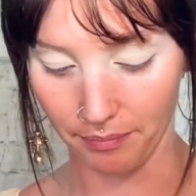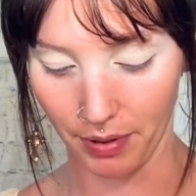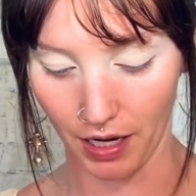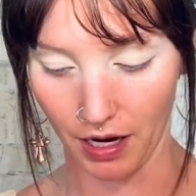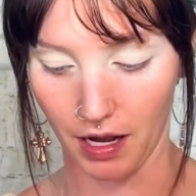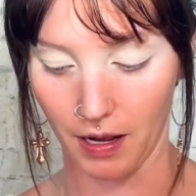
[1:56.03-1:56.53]

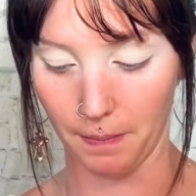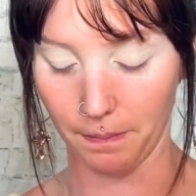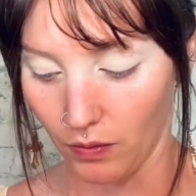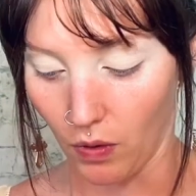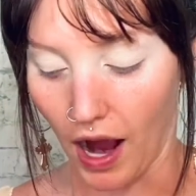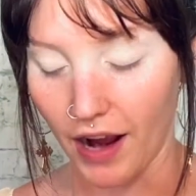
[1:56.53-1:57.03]
But
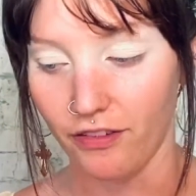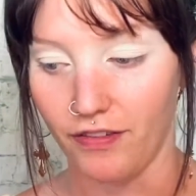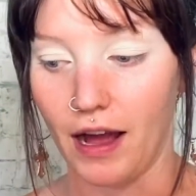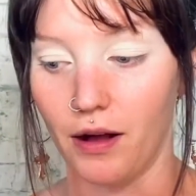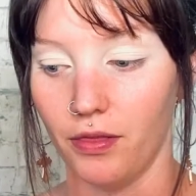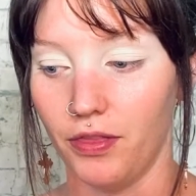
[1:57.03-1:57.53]
I
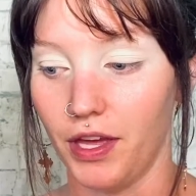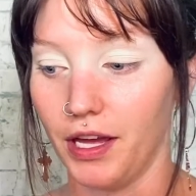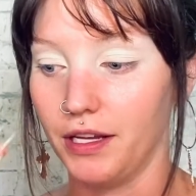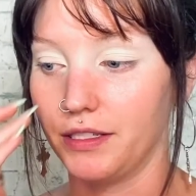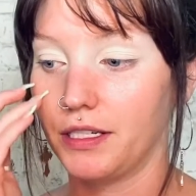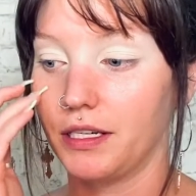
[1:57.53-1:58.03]
found
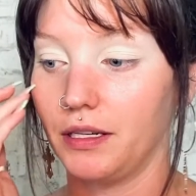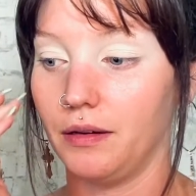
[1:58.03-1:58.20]
that